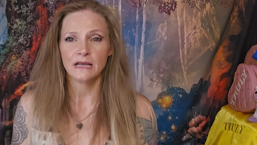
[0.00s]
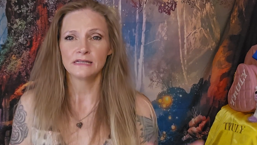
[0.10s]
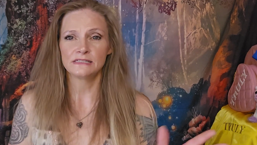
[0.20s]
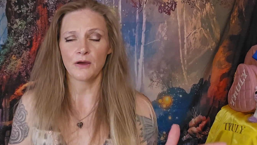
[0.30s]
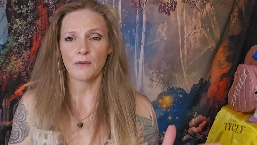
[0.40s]

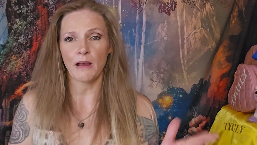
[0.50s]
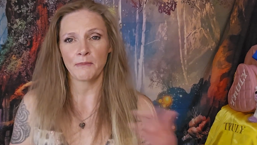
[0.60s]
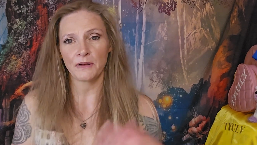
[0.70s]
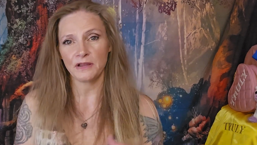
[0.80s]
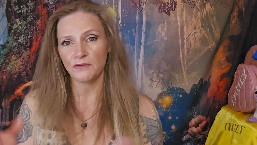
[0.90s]
So I'm
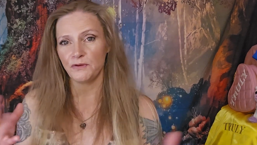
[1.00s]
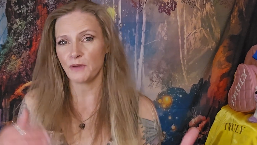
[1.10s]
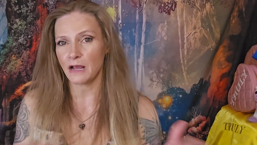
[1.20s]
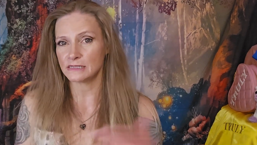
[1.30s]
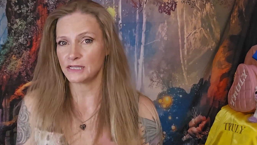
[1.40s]
going to give you
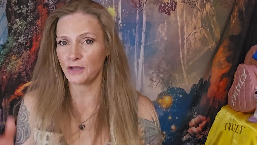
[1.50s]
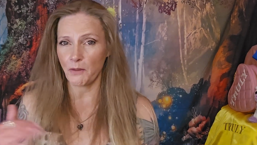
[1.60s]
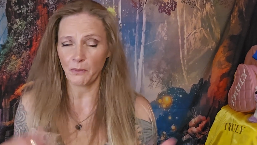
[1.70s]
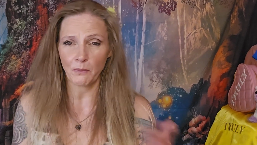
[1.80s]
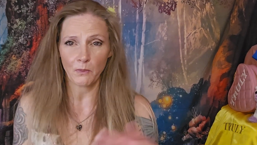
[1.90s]
guys a
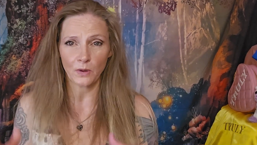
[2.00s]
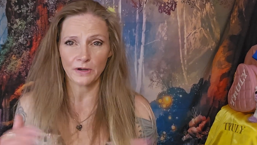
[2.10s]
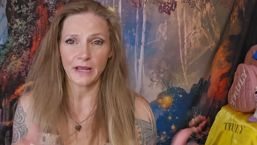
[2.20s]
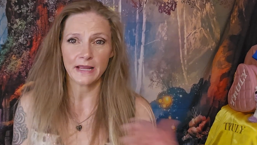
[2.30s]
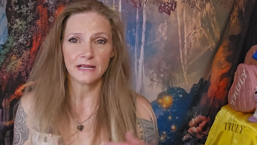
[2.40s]
couple more
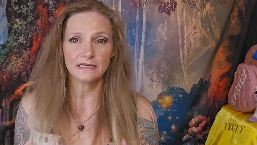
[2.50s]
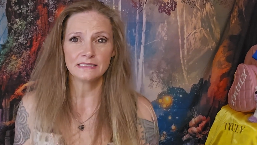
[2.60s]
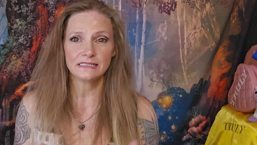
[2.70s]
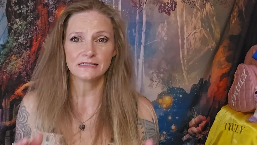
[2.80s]
days